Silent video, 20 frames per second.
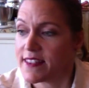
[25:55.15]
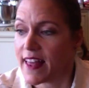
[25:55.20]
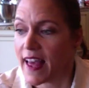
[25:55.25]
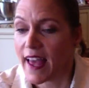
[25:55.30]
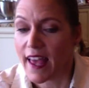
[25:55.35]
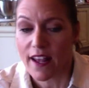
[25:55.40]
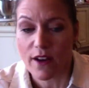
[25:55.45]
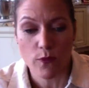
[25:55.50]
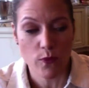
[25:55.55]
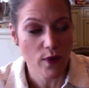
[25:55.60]

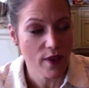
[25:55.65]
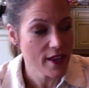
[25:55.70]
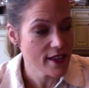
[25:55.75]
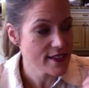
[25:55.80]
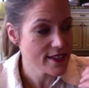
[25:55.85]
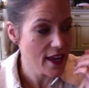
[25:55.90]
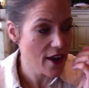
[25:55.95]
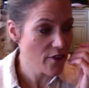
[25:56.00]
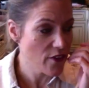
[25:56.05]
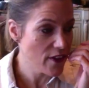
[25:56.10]
That
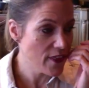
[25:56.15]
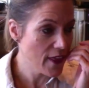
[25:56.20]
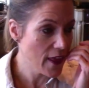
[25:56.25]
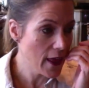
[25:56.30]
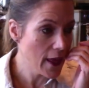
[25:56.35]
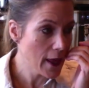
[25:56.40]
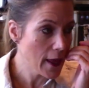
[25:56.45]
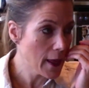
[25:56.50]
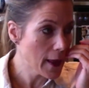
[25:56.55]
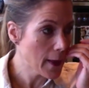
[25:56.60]
is
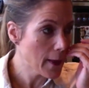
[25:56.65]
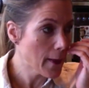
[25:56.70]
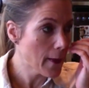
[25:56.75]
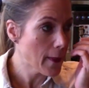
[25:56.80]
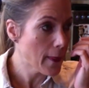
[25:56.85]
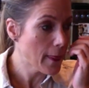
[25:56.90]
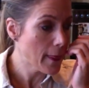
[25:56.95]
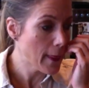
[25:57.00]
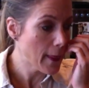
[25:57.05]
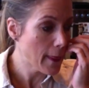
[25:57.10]
everything
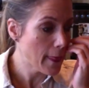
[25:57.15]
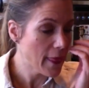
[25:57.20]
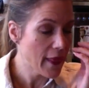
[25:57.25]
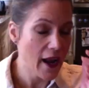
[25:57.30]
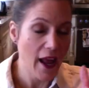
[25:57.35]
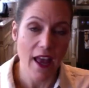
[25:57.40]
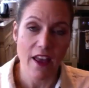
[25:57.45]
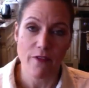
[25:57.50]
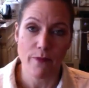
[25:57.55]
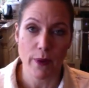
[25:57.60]
that
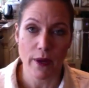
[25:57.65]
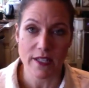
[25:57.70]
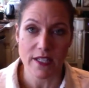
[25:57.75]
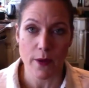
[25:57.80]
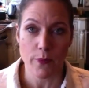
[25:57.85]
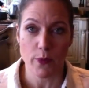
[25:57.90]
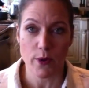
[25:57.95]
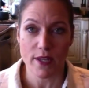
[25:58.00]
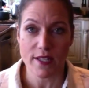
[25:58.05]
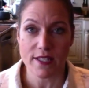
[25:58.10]
I have picked
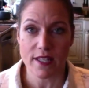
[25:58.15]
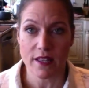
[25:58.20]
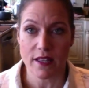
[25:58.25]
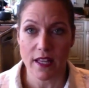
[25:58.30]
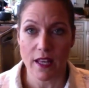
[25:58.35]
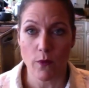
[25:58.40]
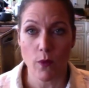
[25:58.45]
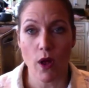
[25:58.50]
up recently.